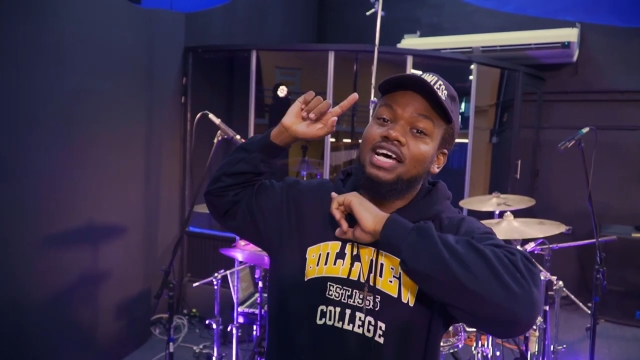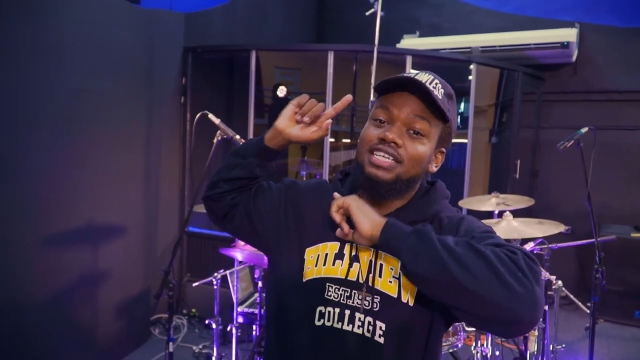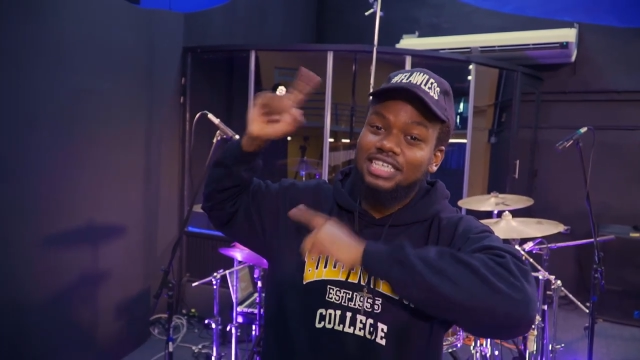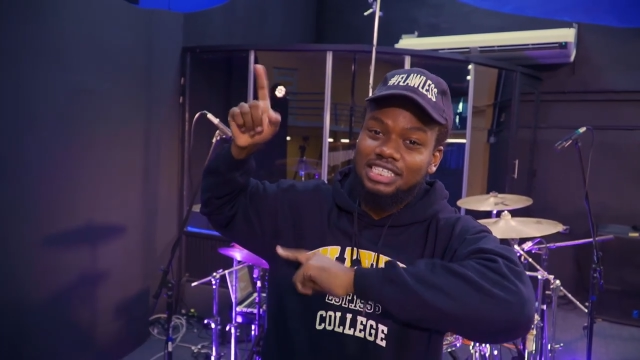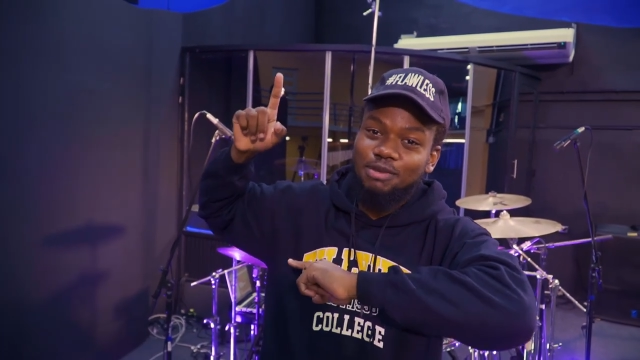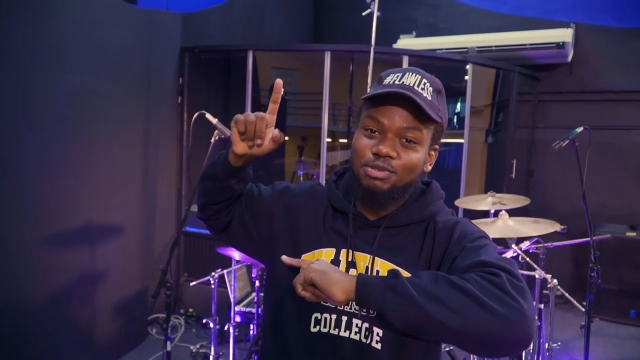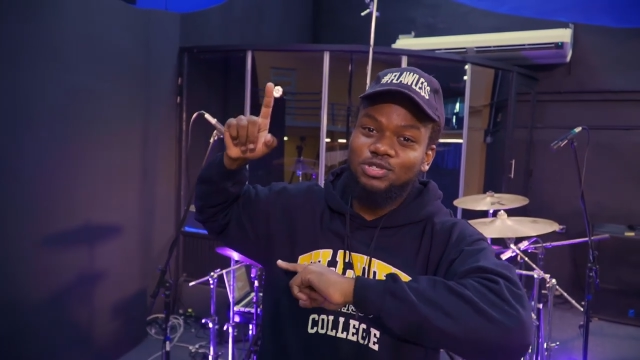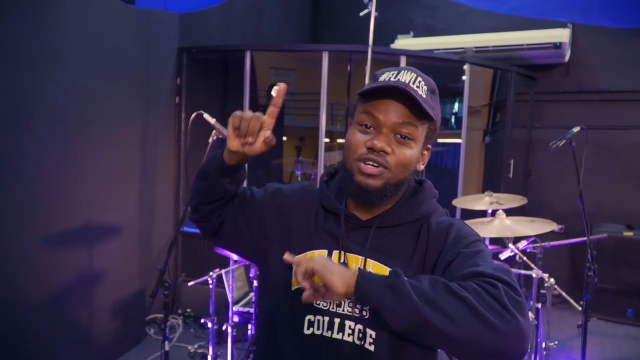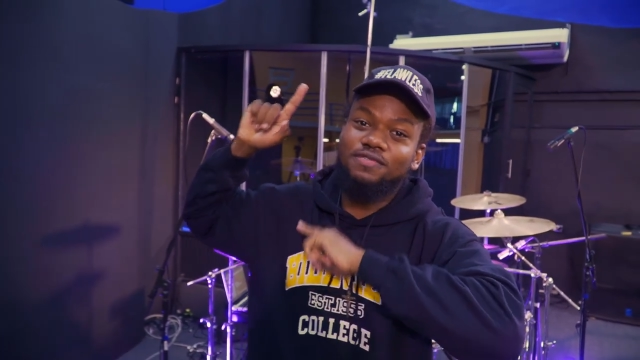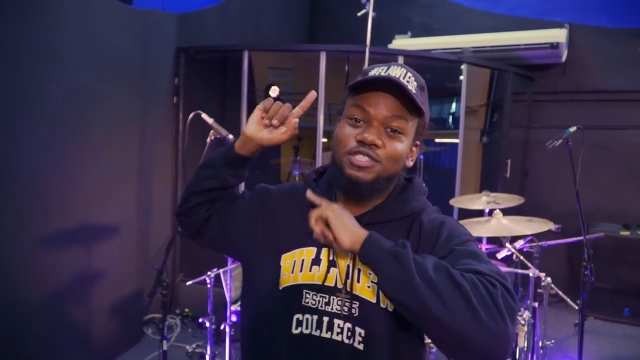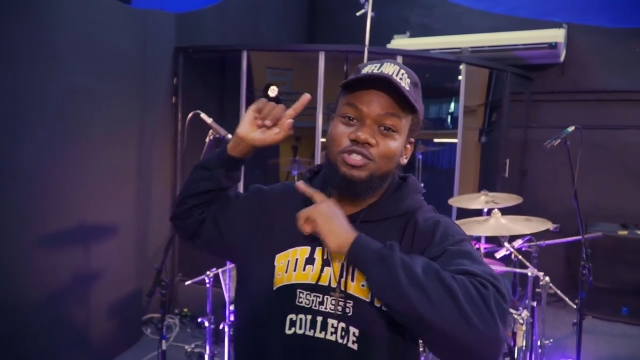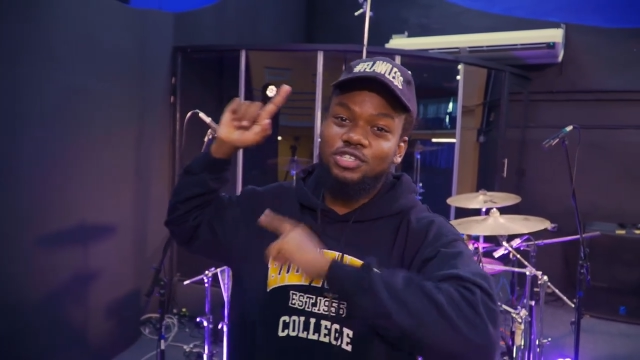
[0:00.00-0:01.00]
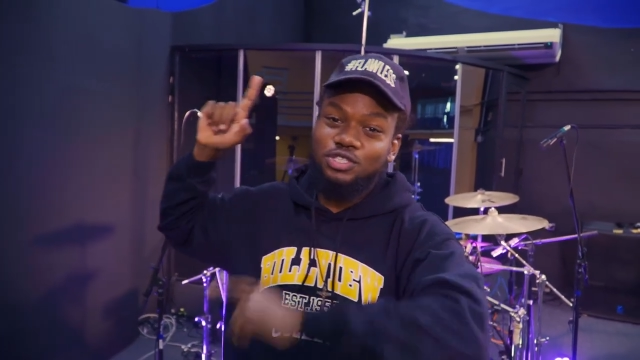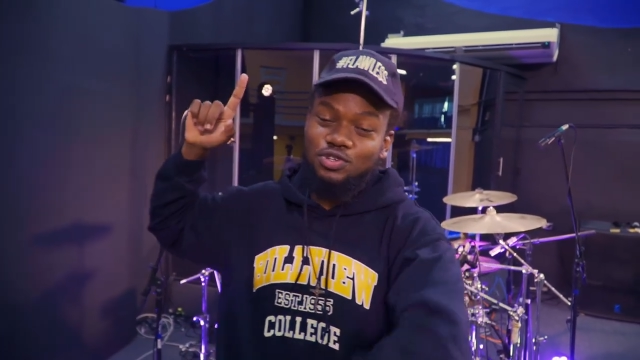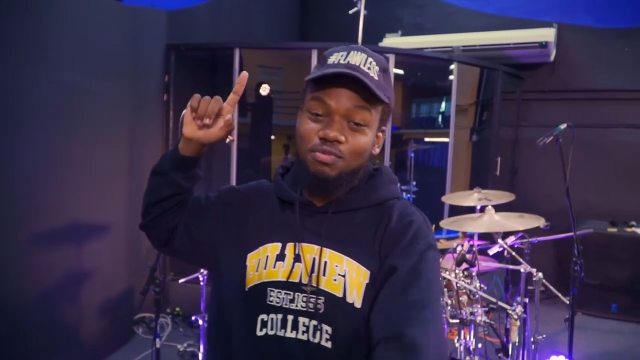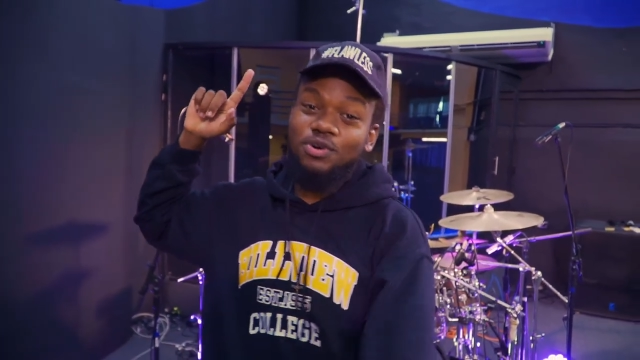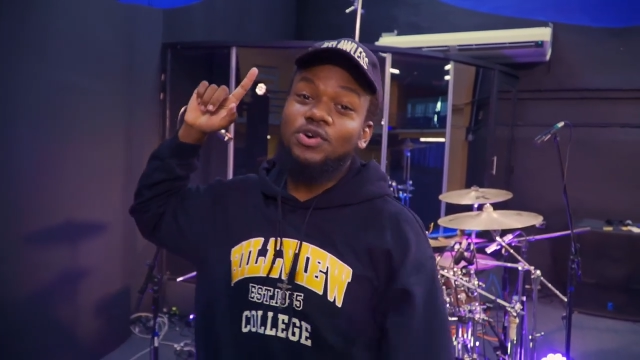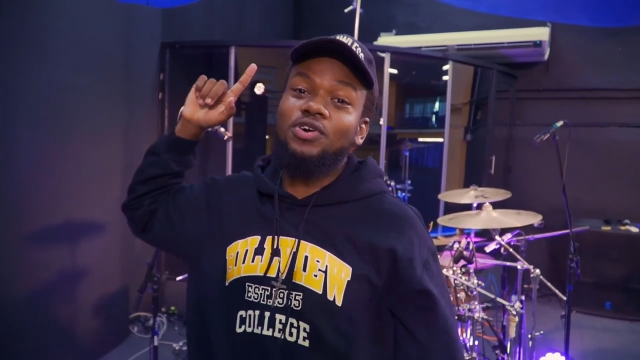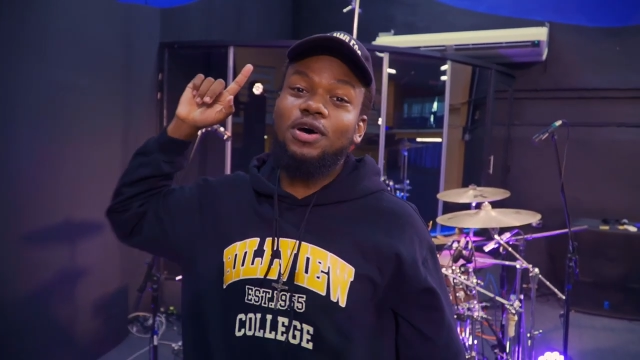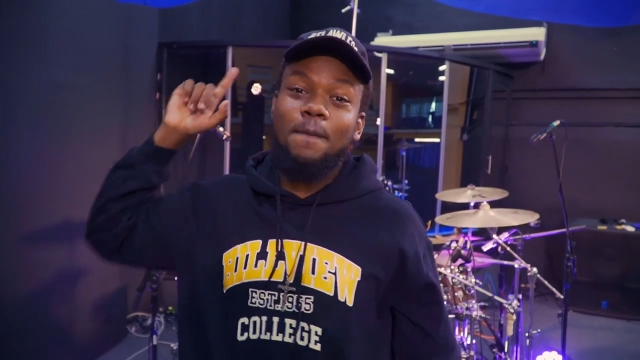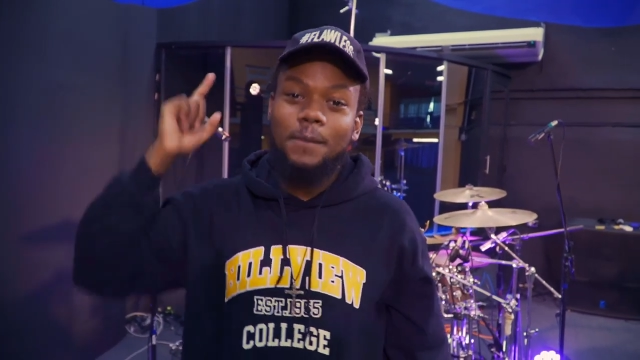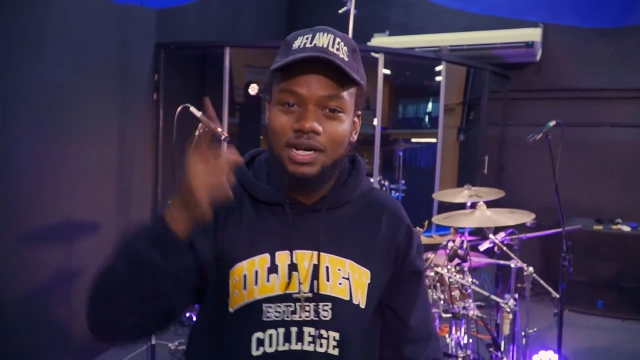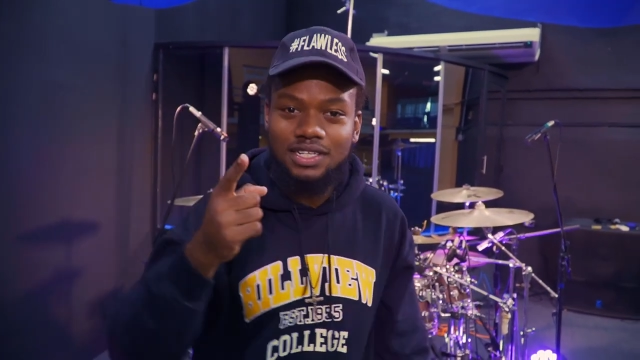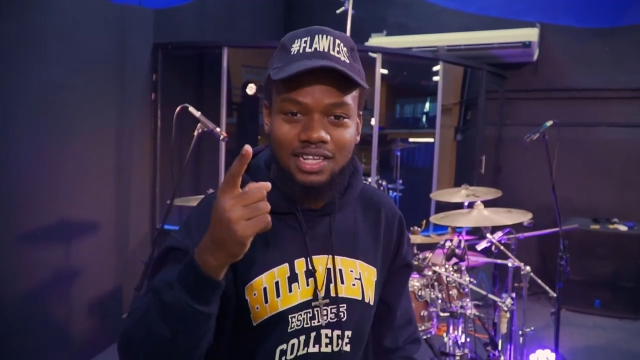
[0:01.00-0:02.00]
this episode of the Trini Drum Corner,
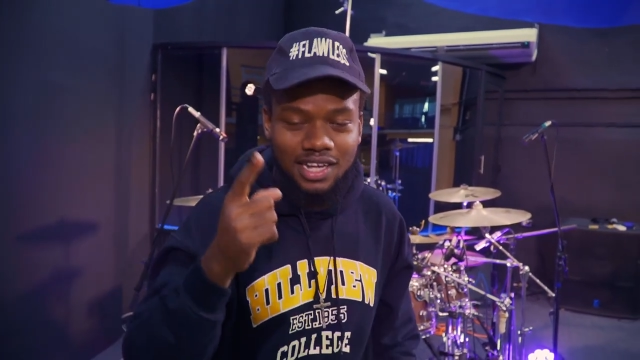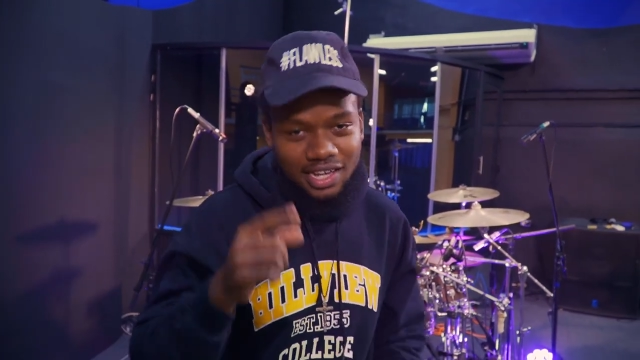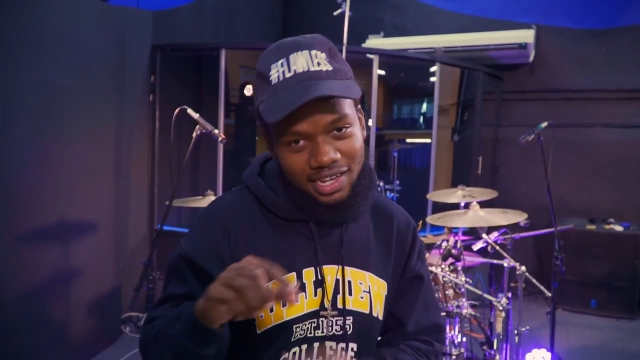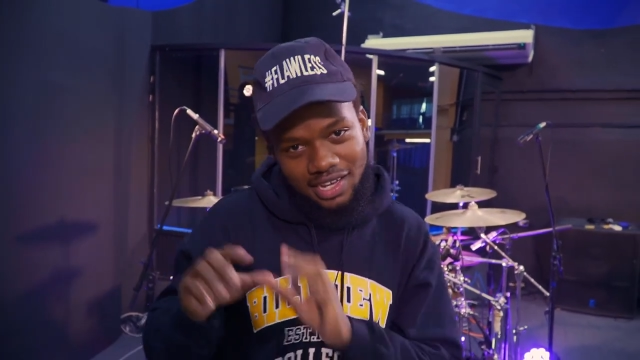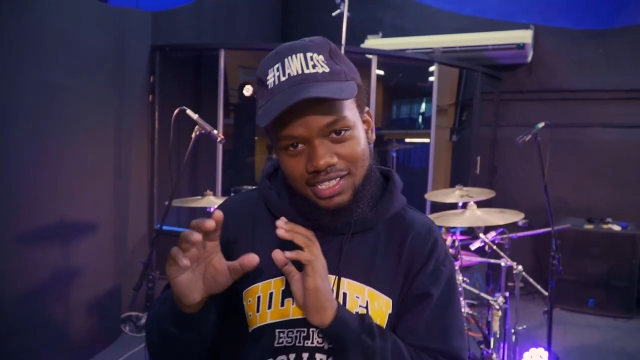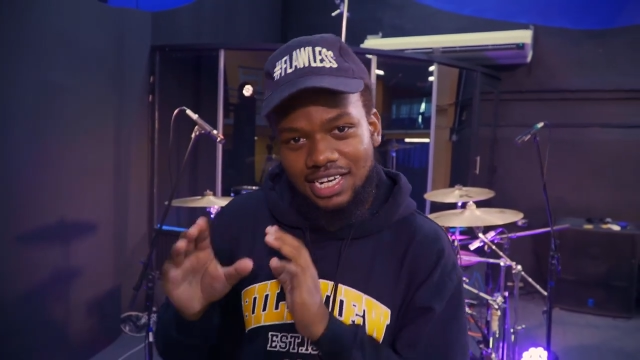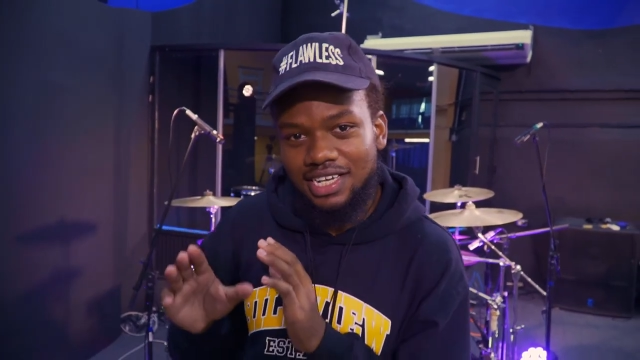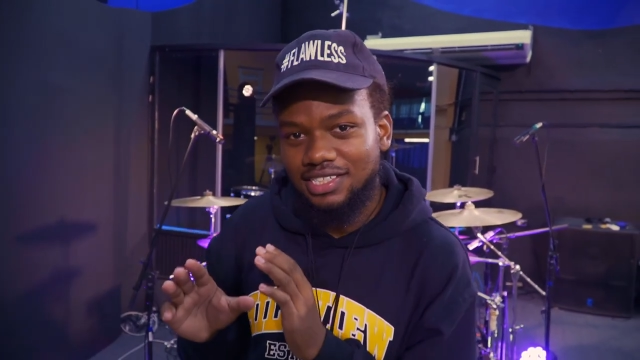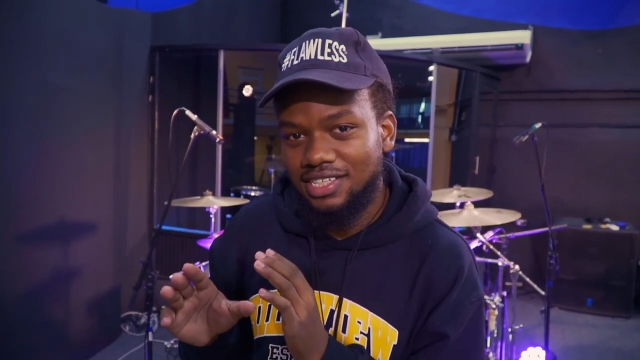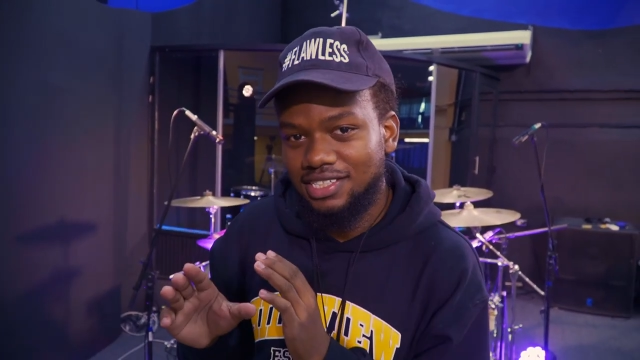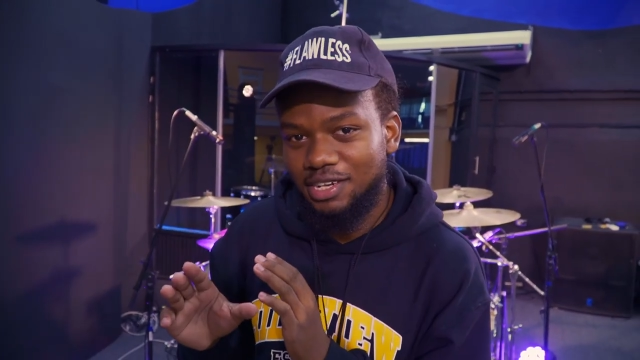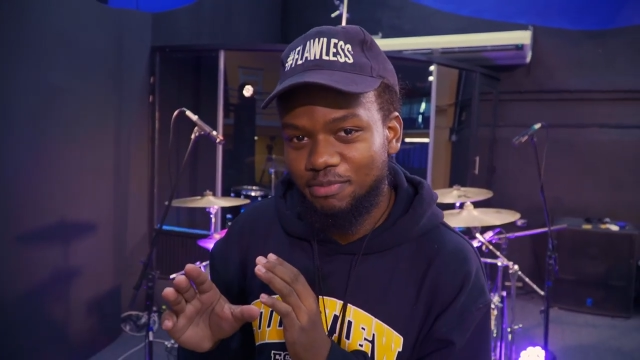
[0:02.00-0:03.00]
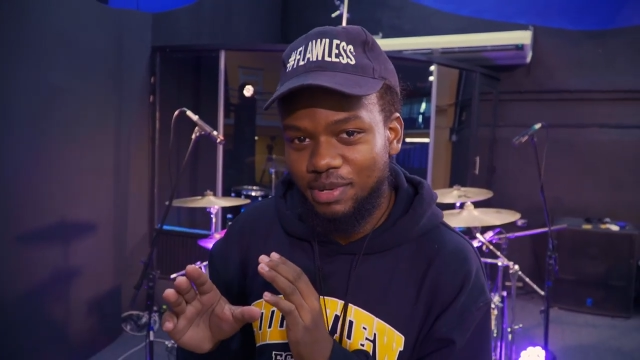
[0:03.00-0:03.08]
but it's a nice little slip